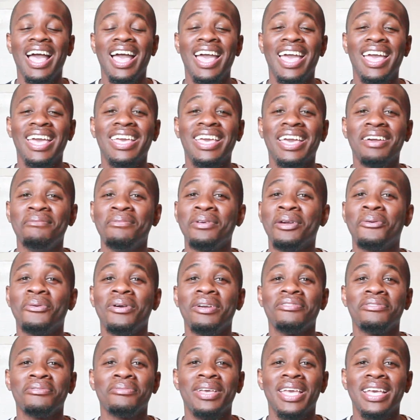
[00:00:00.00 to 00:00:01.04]
it kept me away
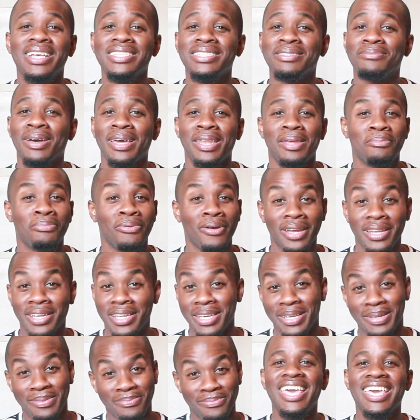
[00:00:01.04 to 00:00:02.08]
from getting somebody
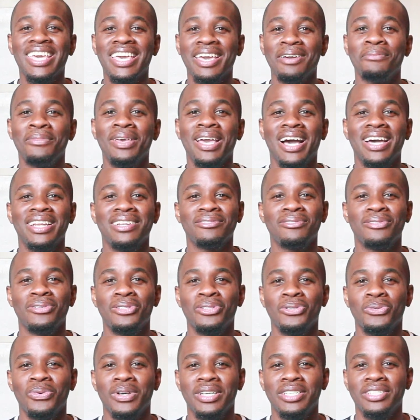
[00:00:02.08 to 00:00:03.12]
pregnant. It kept me out of
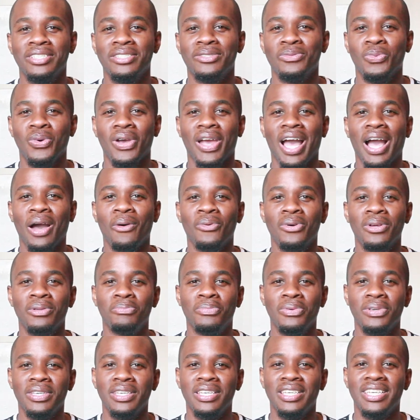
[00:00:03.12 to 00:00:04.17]
situations where I would
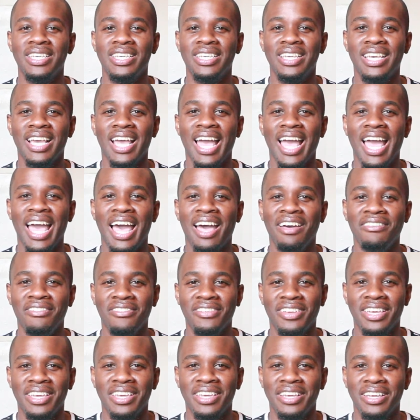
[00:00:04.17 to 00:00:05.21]
be
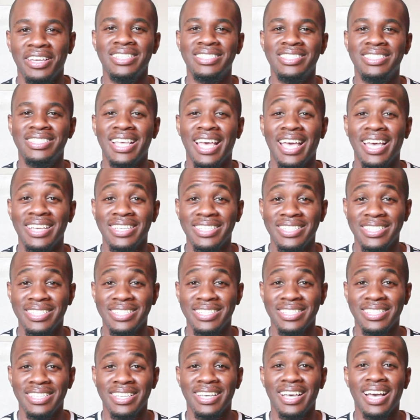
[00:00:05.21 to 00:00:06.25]
having
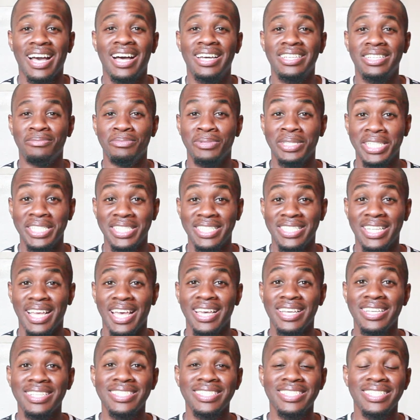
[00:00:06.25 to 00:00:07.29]
sex, condomless
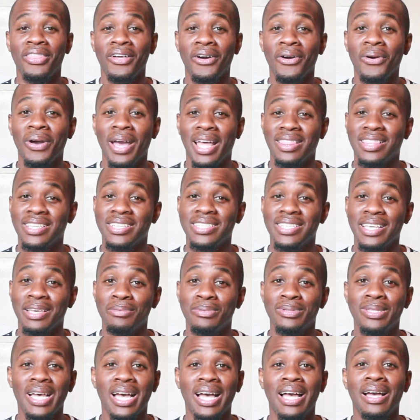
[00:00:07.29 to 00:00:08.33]
sex. Though at the same
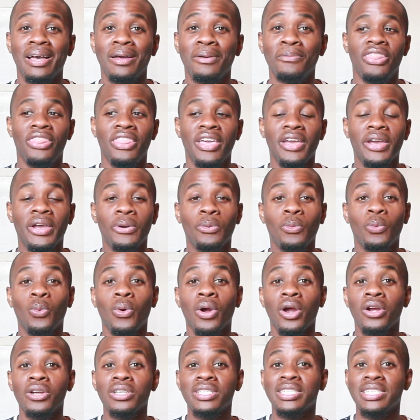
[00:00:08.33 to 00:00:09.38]
time, there
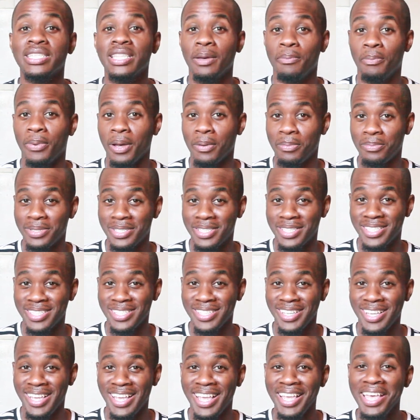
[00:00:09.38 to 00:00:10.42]
were slip-ups.